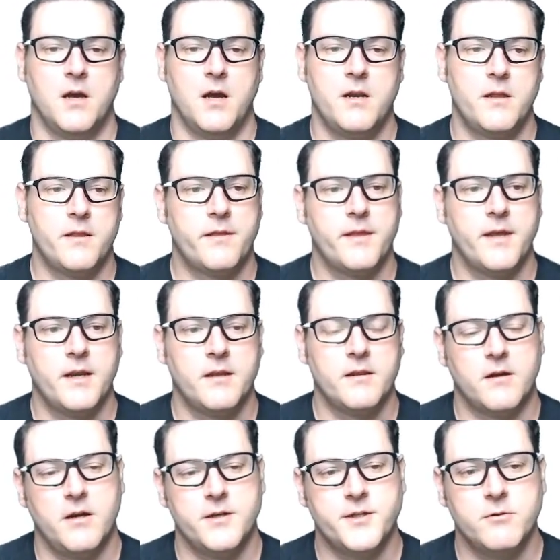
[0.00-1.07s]
Another thing
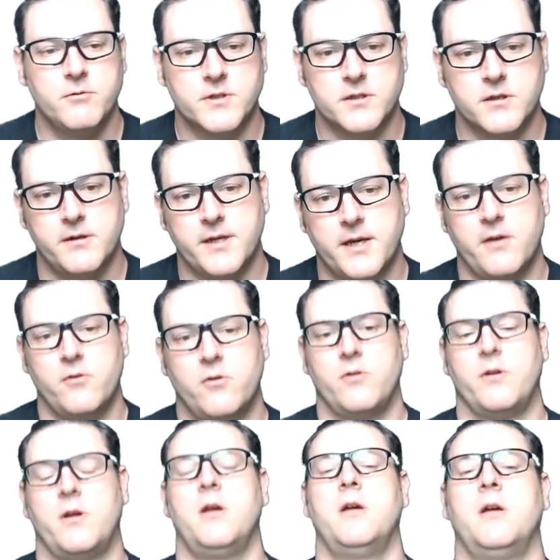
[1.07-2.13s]
that I do want to slow down
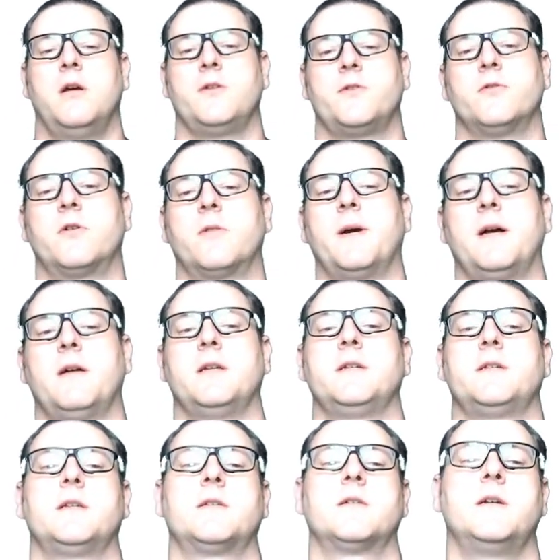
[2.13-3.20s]
on and talk about
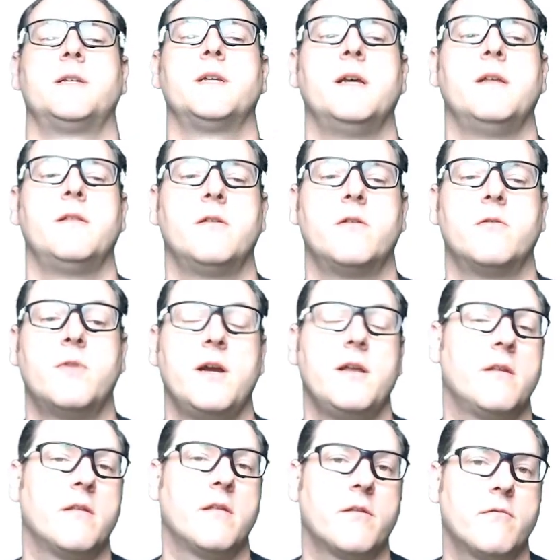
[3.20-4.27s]
is this idea that the way
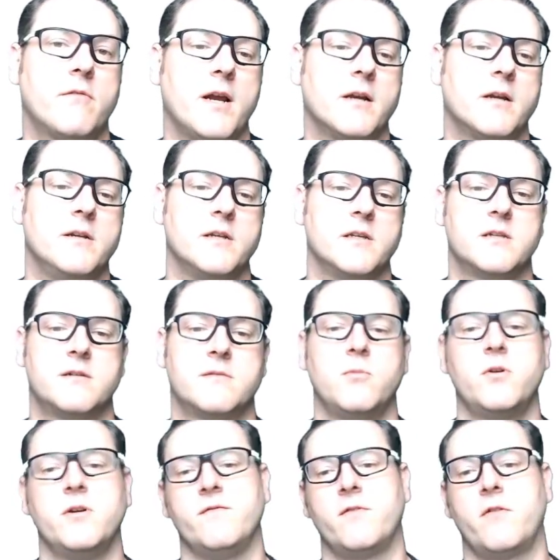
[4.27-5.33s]
that the threat can
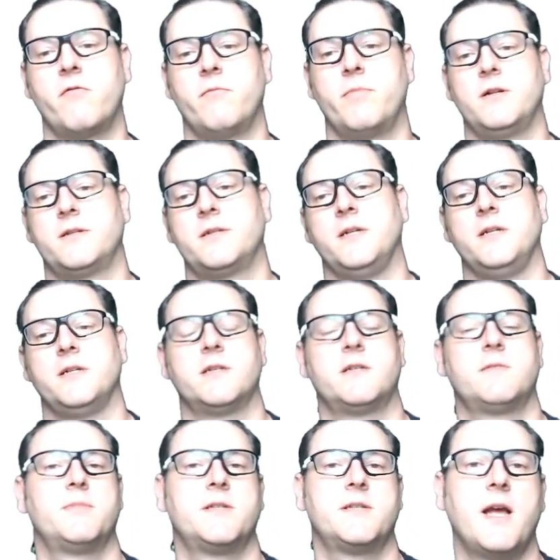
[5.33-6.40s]
exploit vulnerabilities
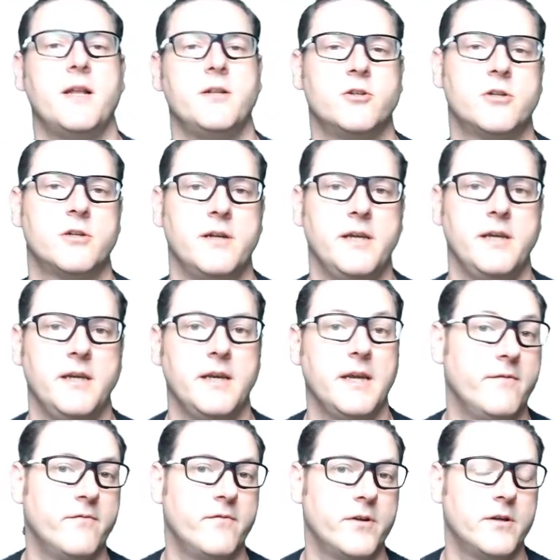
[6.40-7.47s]
is potentially
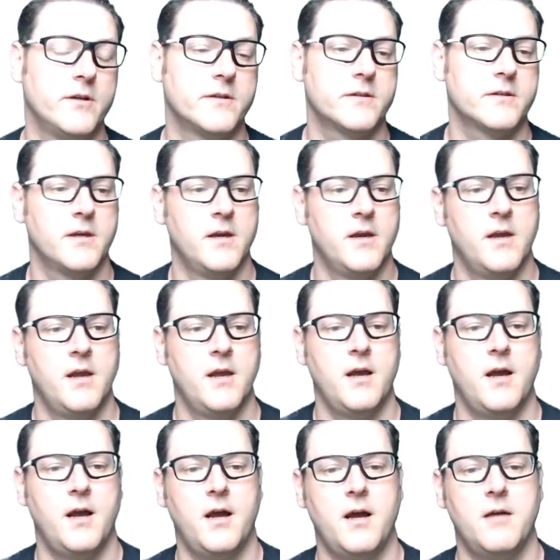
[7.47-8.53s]
infinite.
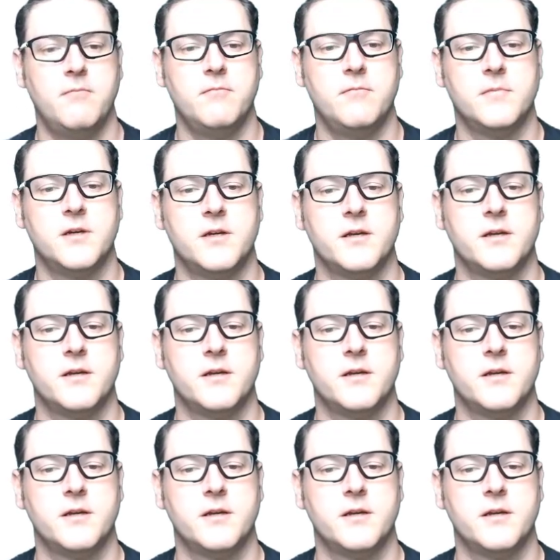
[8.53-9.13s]
But